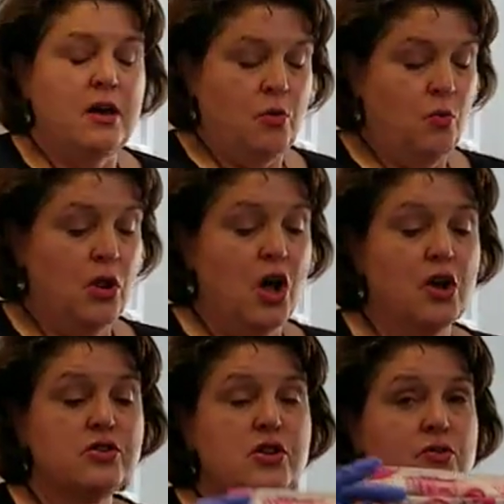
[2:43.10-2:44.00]
we'll
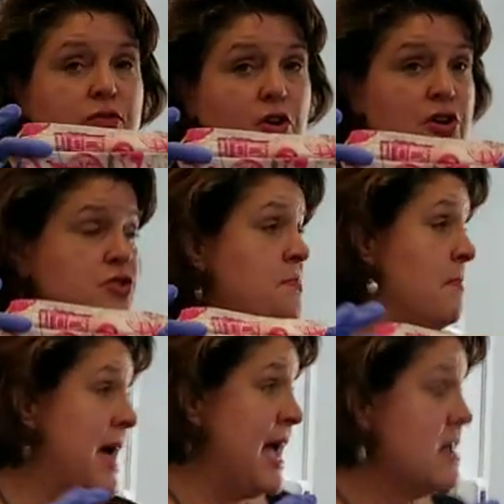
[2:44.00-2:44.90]
also furnish
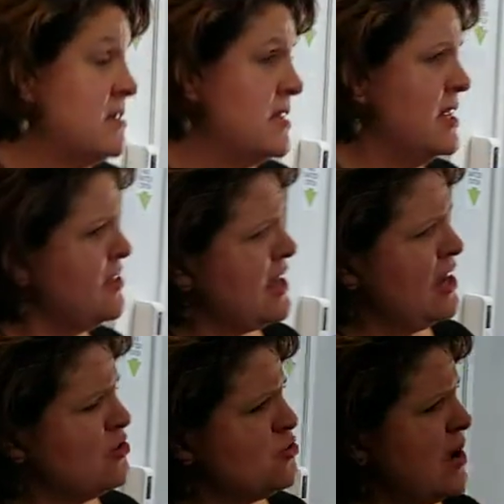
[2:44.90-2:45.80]
masks. Anything
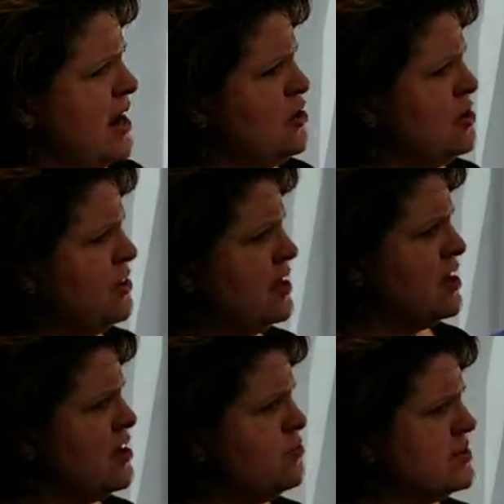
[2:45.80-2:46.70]
else, Ryan, you can think of with